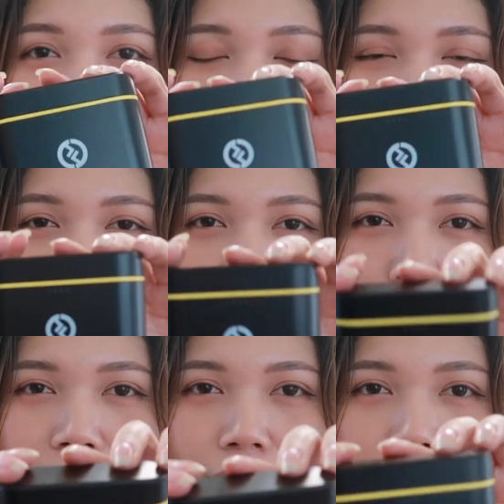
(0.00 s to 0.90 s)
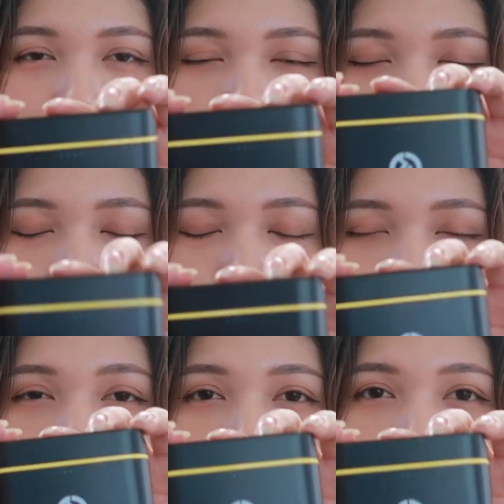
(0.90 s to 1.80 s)
of the
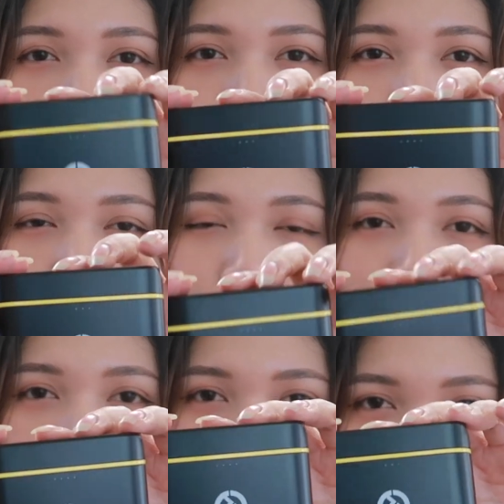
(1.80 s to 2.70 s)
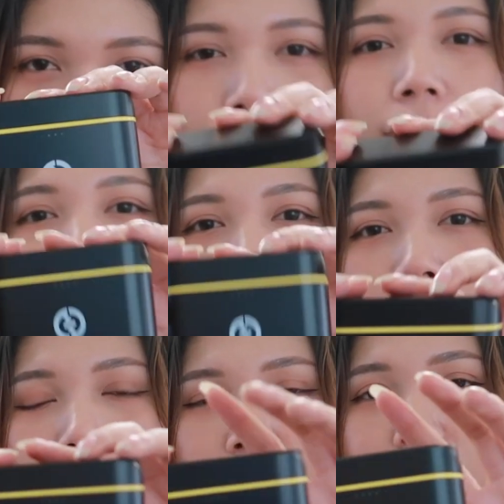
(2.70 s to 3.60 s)
soon video, and
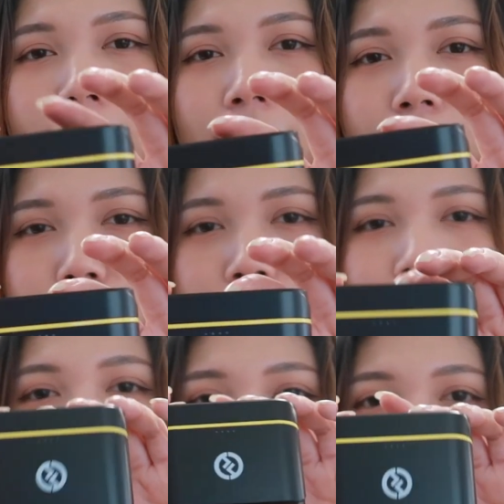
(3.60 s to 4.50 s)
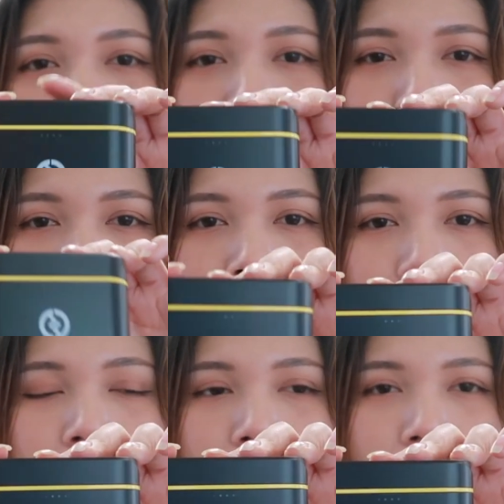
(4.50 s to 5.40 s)
then I'll let you guys know if it's really
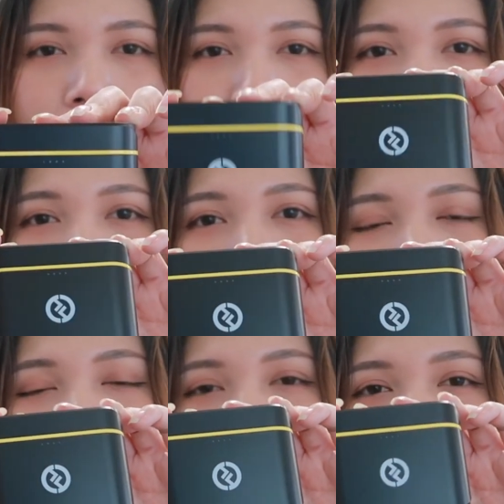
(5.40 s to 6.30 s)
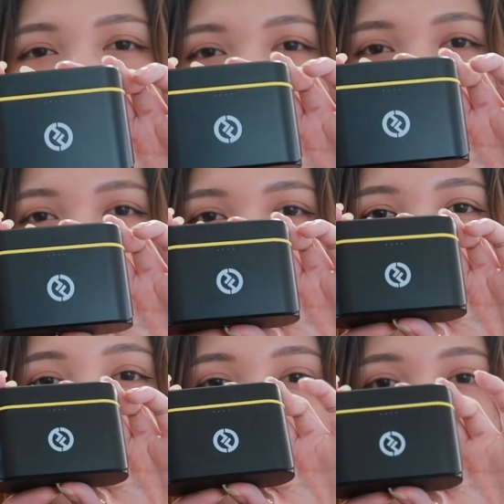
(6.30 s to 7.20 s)
work. It's
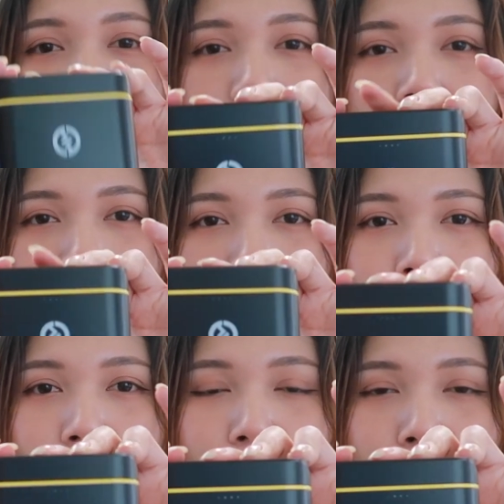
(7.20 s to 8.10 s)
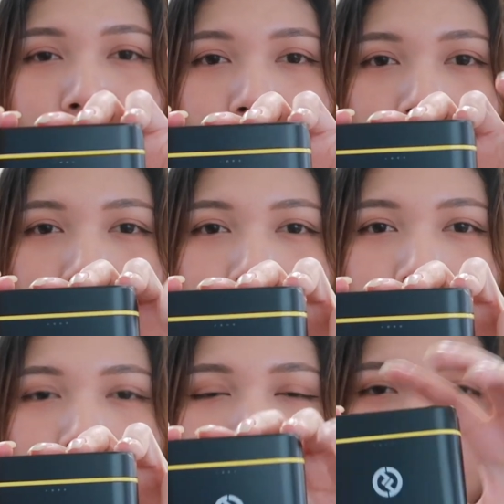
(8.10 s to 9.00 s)
easier to use
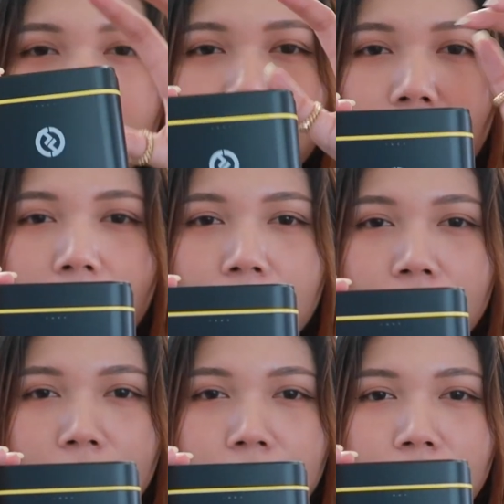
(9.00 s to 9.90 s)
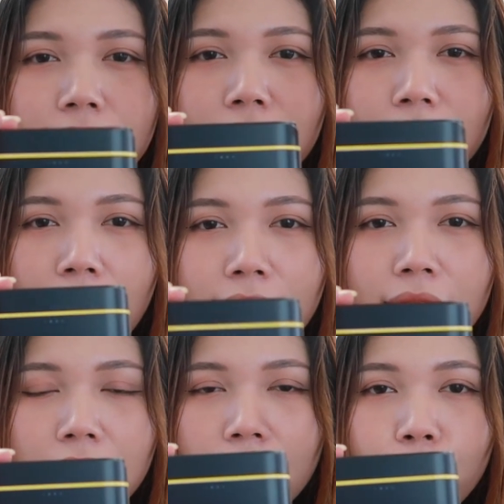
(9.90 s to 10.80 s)
it's easier than
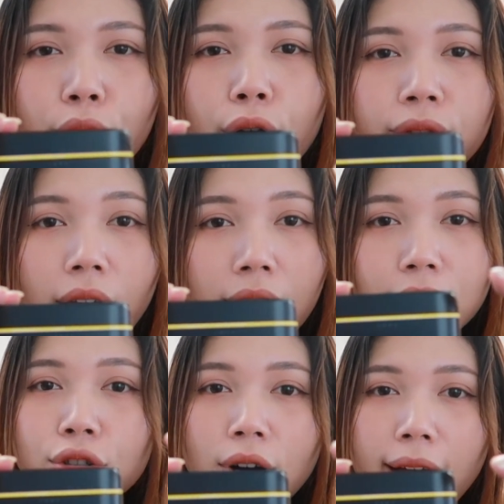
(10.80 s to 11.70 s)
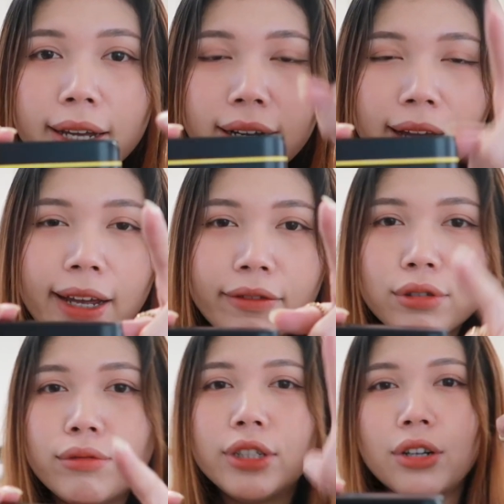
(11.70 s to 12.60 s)
the Rode that I tried and I have
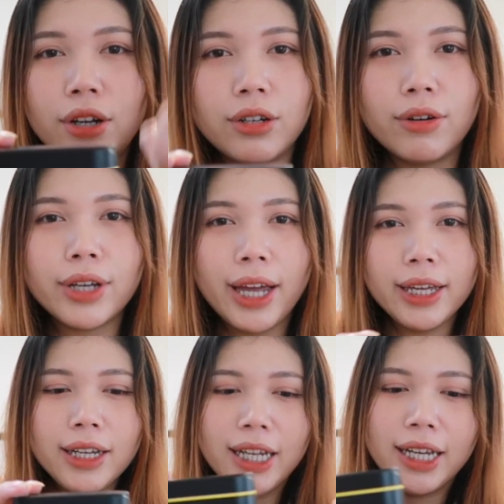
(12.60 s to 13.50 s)
to return. Okay,